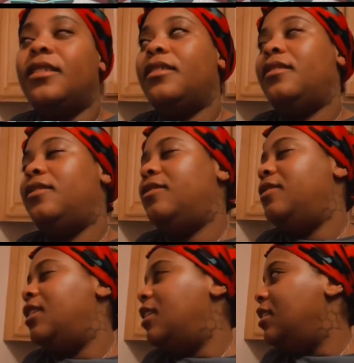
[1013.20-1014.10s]

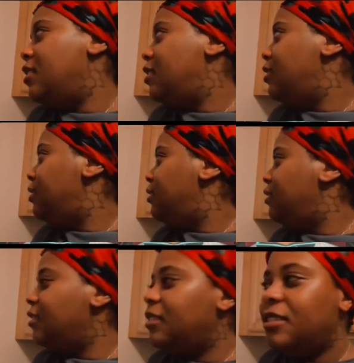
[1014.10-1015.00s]
Fuck.
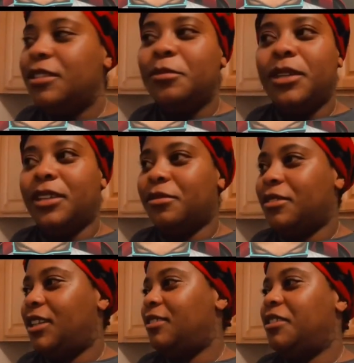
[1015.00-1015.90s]
I'm being
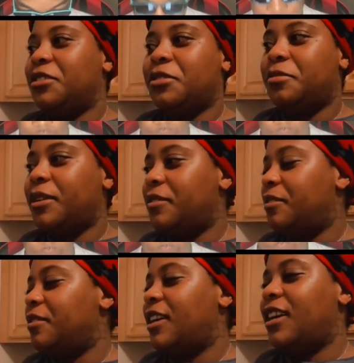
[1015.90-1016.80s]
really disrespectful
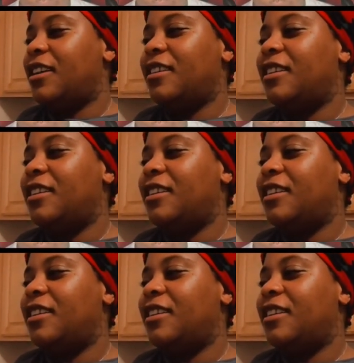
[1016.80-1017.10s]
right now.